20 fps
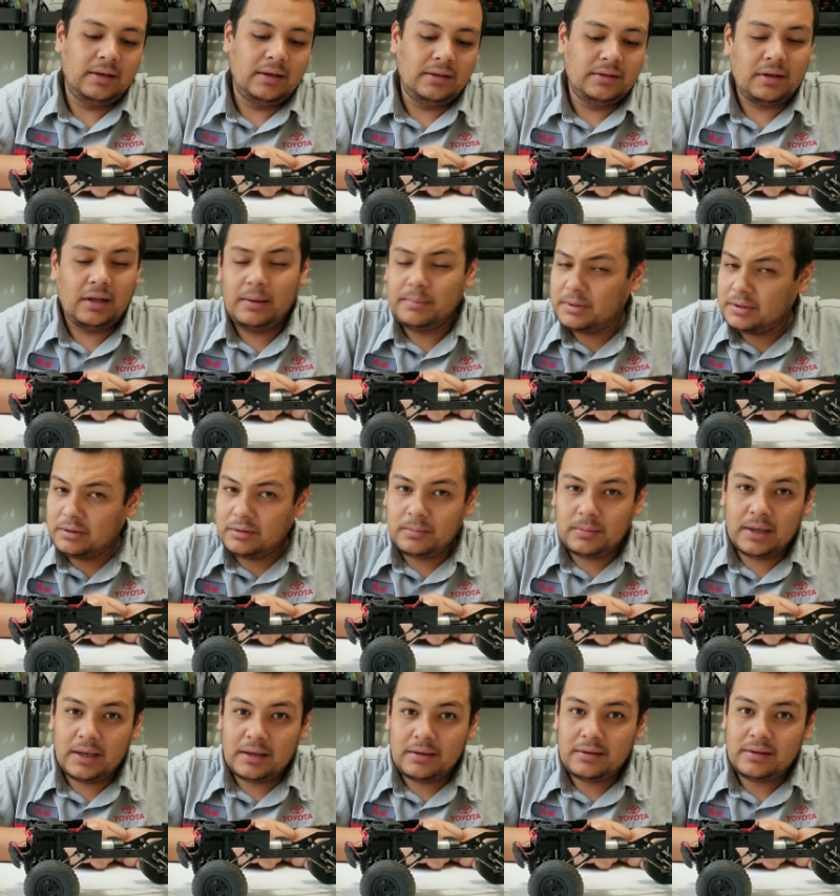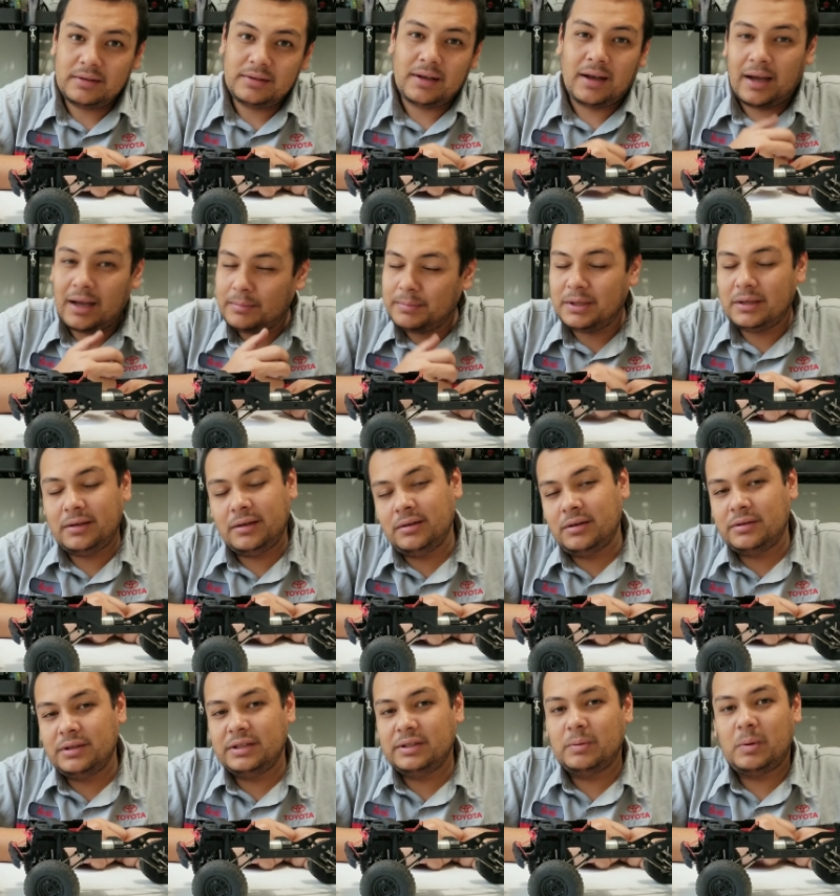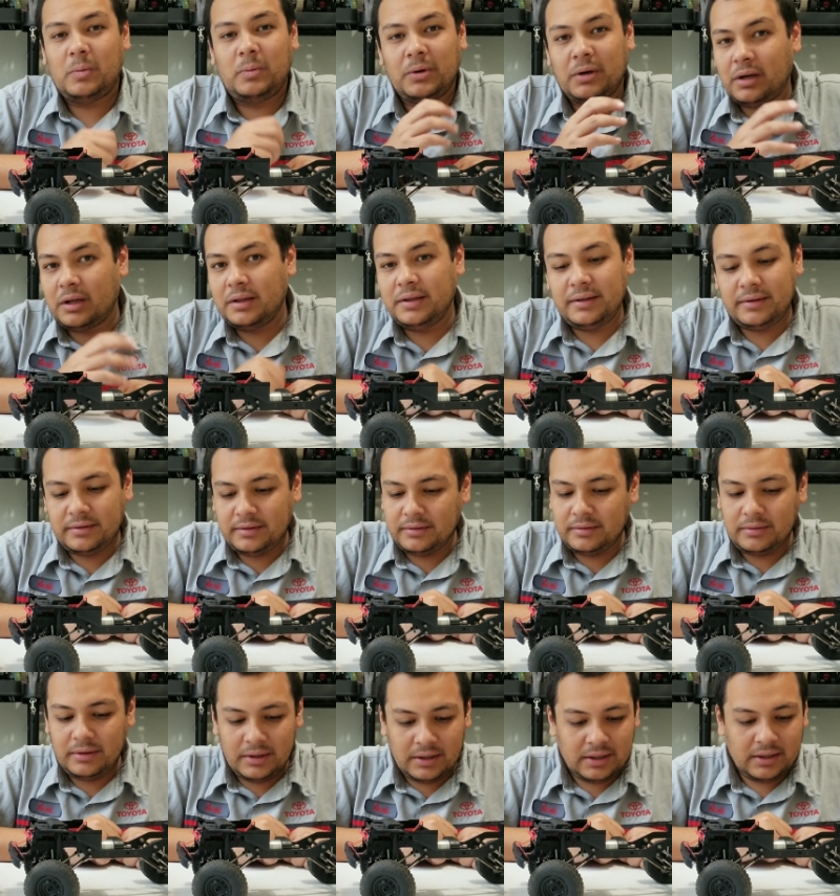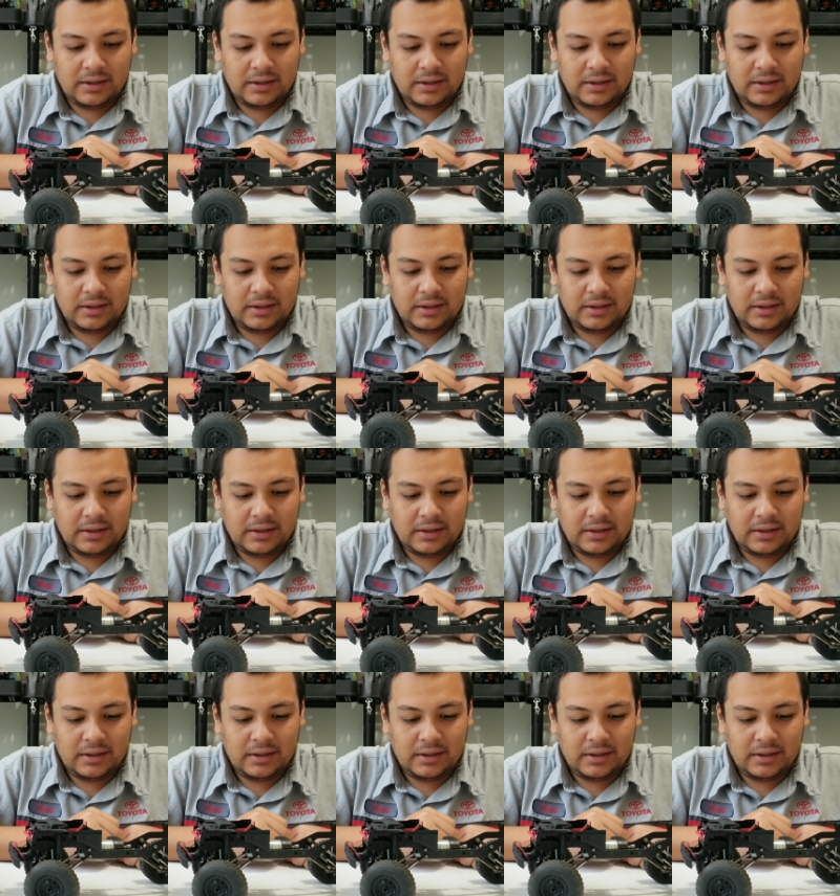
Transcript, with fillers: It's all up to you, man. It's a hobby. You know, this is what we're all into.